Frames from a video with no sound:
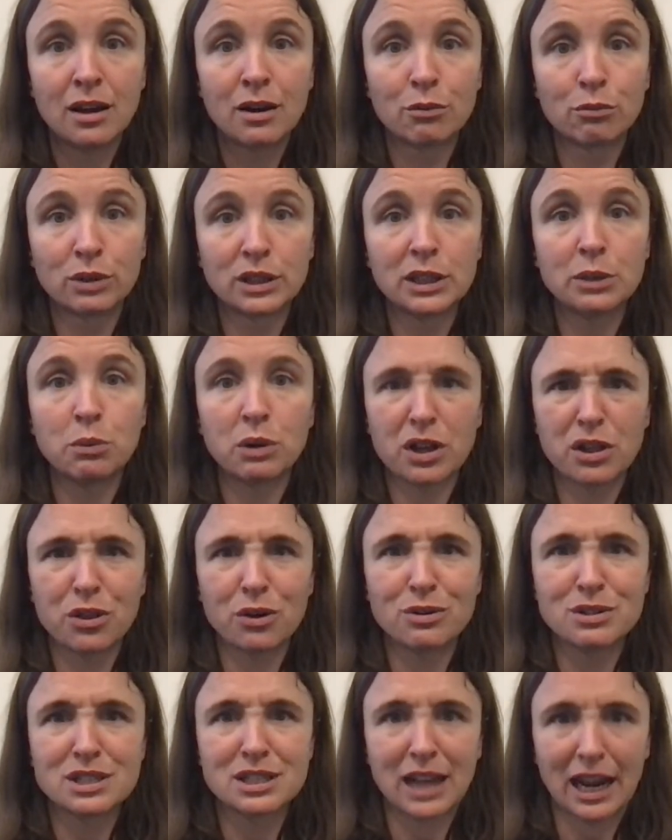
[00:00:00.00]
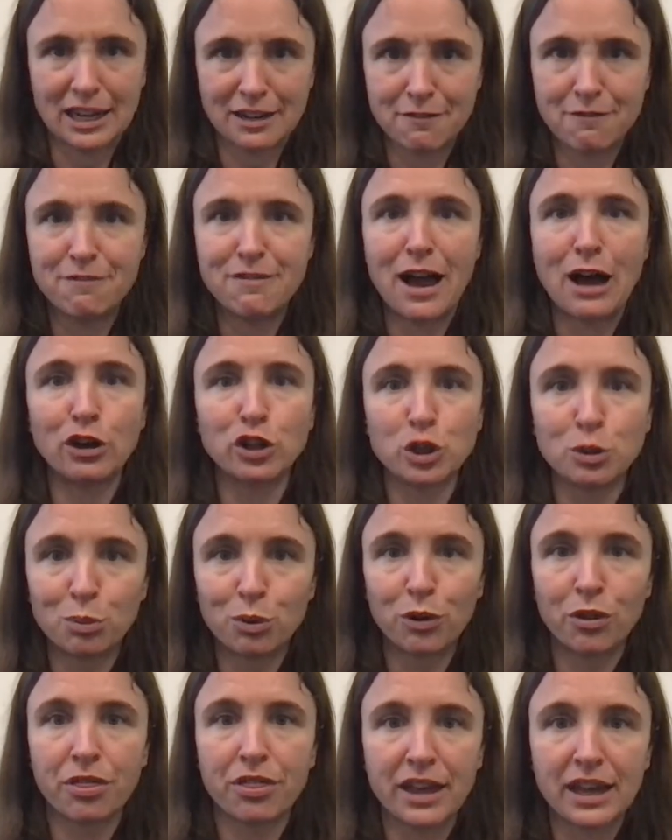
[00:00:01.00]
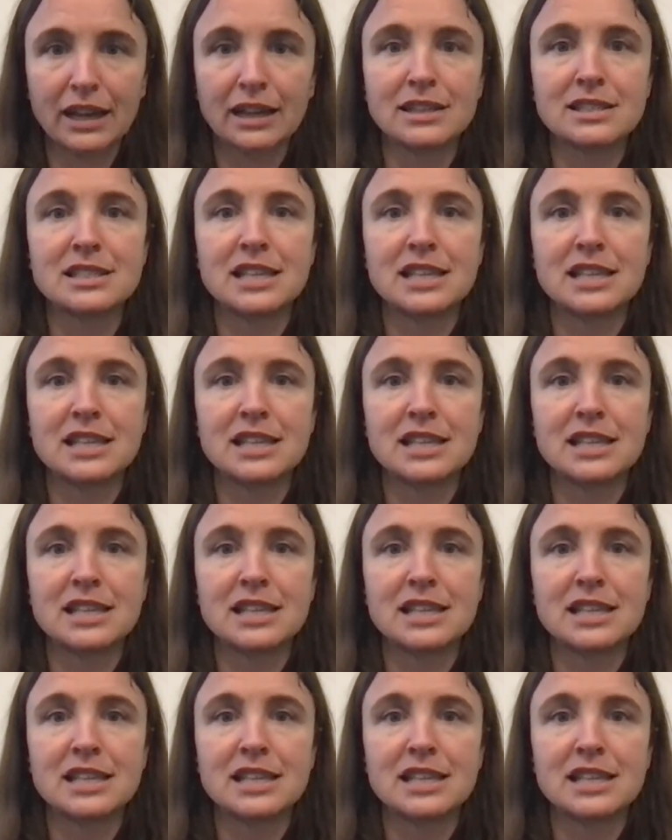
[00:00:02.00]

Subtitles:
really one of those kind of valuable things